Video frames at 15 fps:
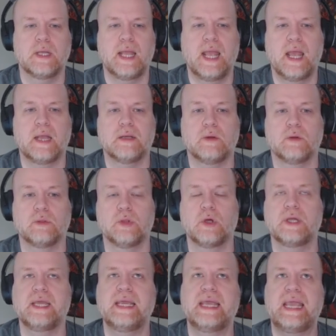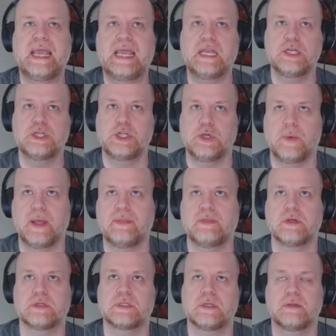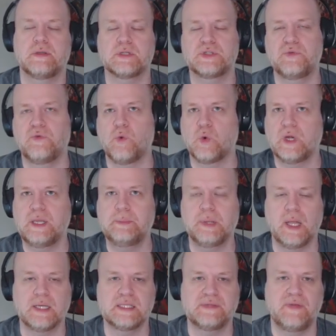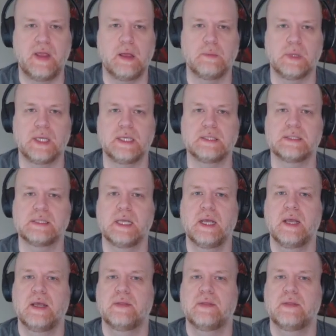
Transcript: And looking into it, there's 40 plus families.